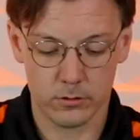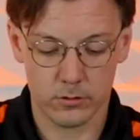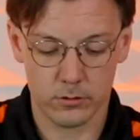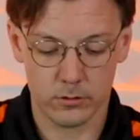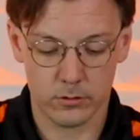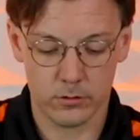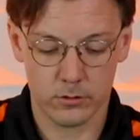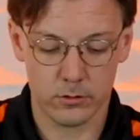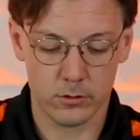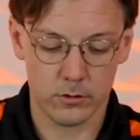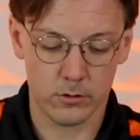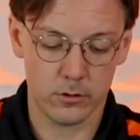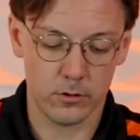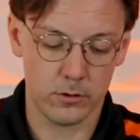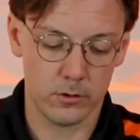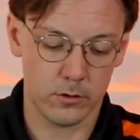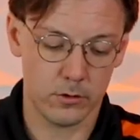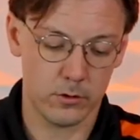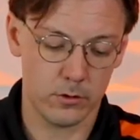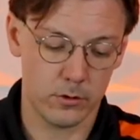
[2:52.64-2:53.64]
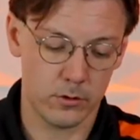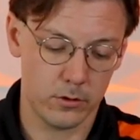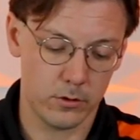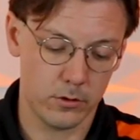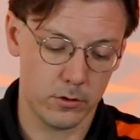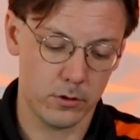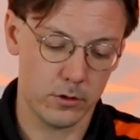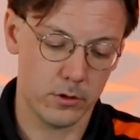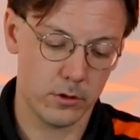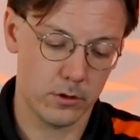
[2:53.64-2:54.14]

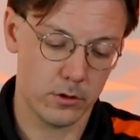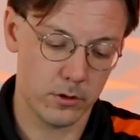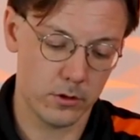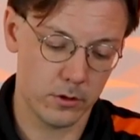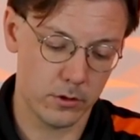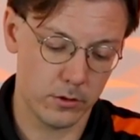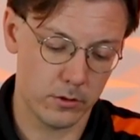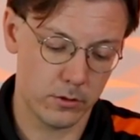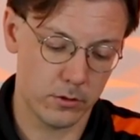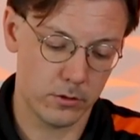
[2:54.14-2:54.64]
(no one is talking)